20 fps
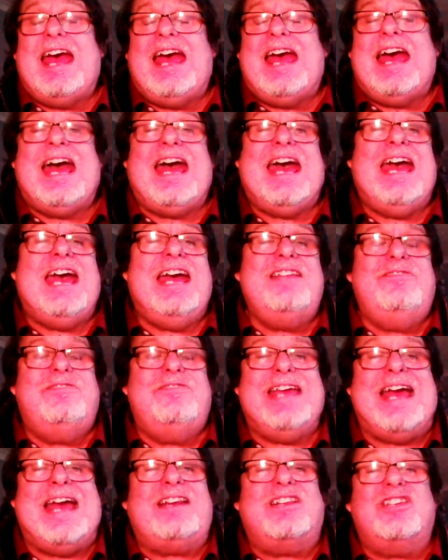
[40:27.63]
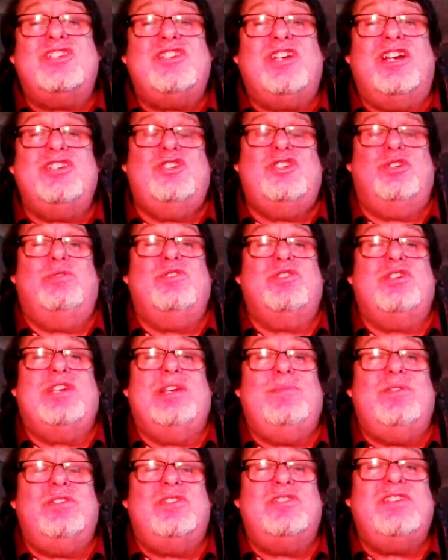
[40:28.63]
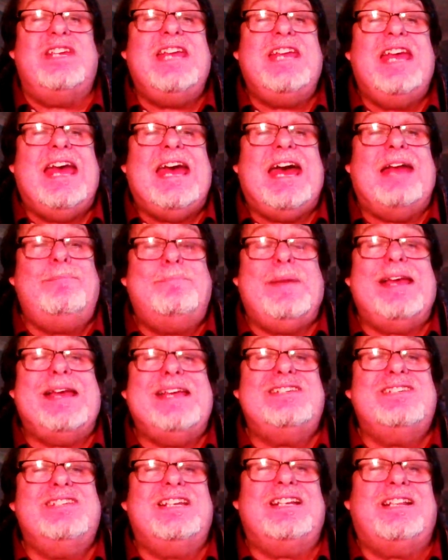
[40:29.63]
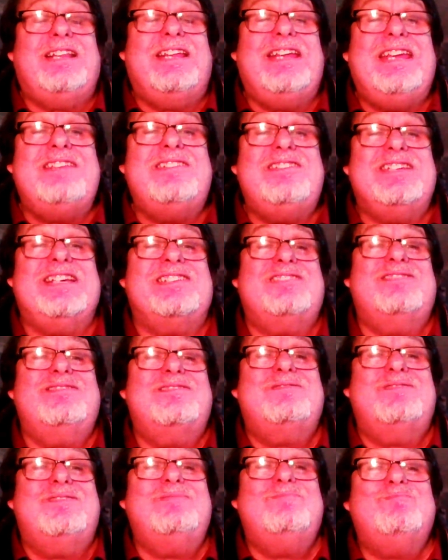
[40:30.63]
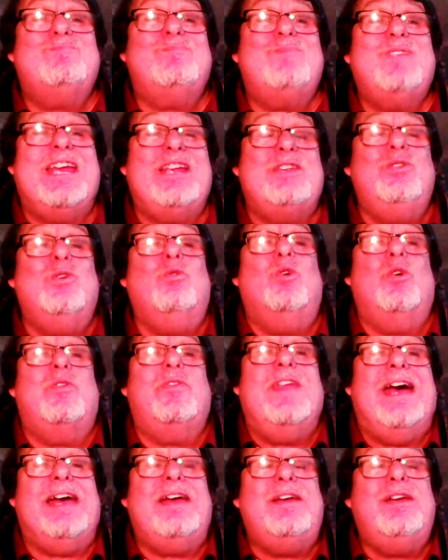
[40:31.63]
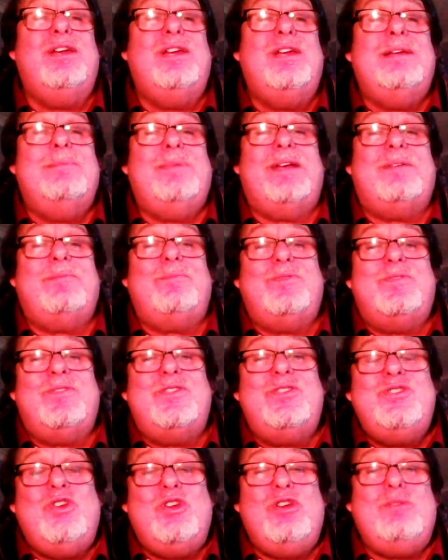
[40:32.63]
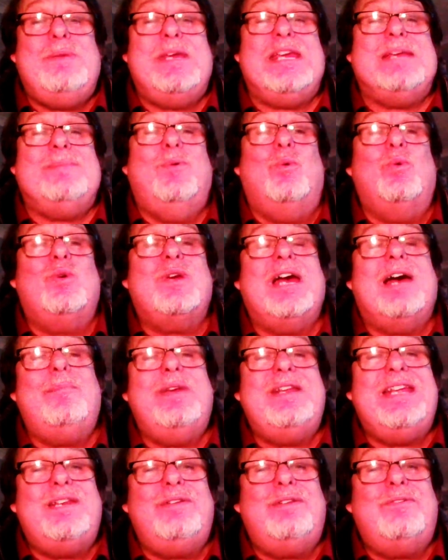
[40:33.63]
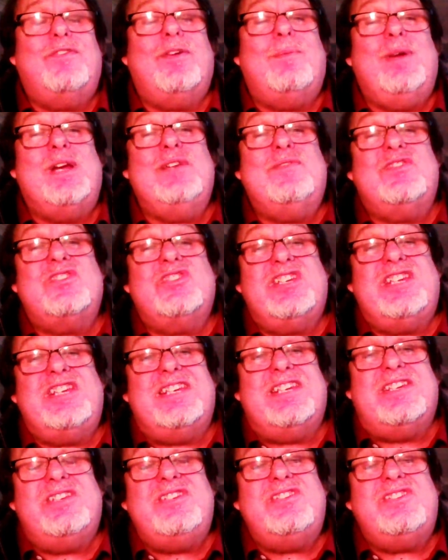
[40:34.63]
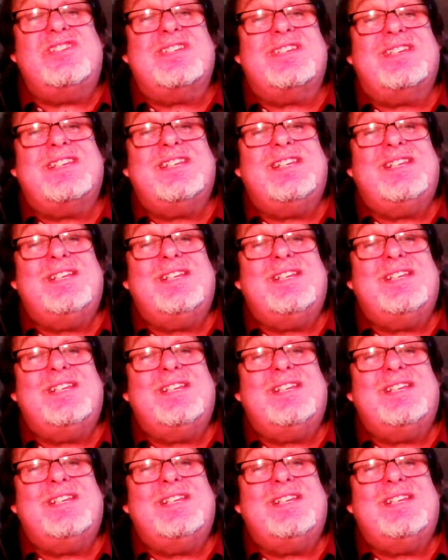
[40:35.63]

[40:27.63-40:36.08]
had, the anglicised Jewish community, had basically just ignored that. But new people coming in from overseas